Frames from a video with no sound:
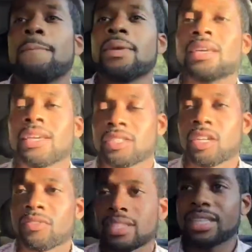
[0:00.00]
being a
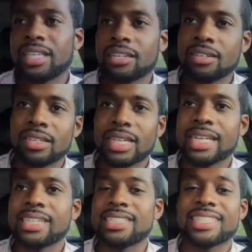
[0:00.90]
servant leader
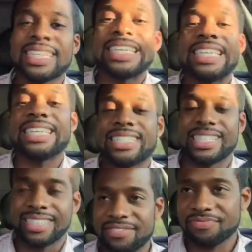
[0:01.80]
is
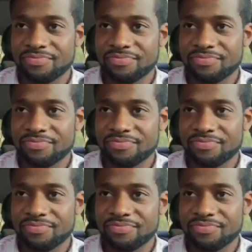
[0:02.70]
easy.